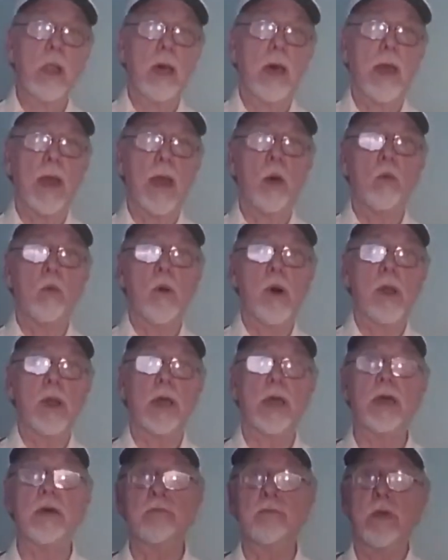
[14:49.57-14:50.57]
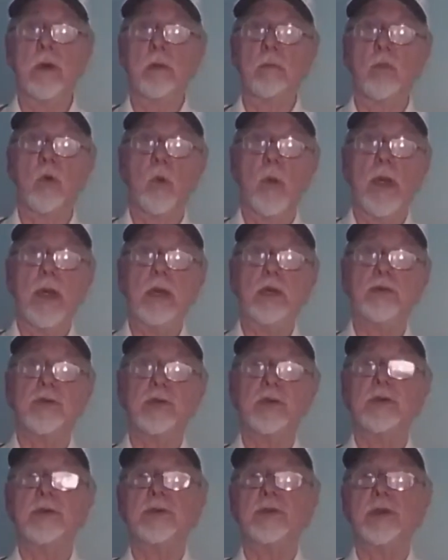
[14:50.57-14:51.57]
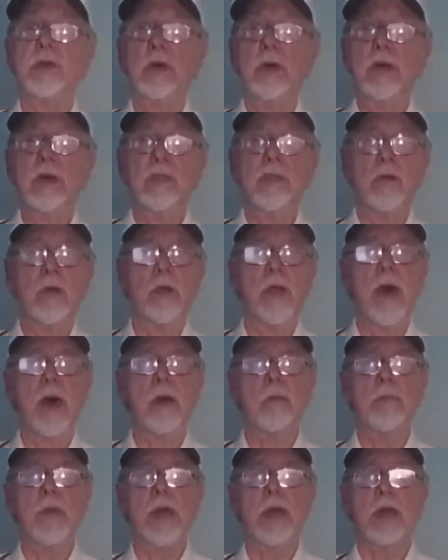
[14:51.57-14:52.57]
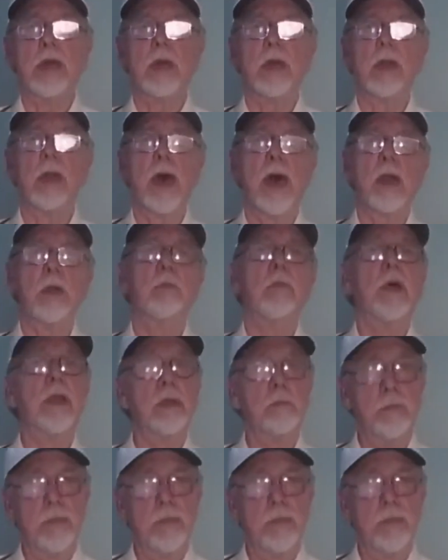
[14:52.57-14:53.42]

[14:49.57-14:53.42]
and I want to give them raises They're not making a lot of money.